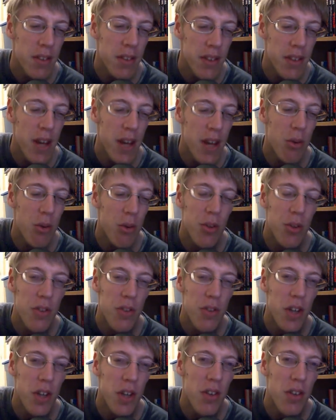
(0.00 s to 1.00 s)
down on this
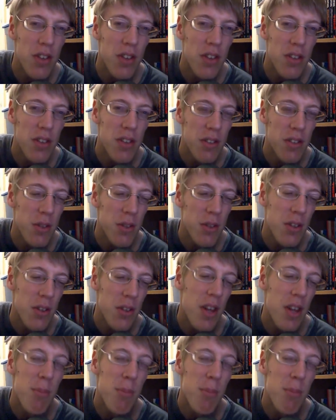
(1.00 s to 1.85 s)
figure is, I've got to say,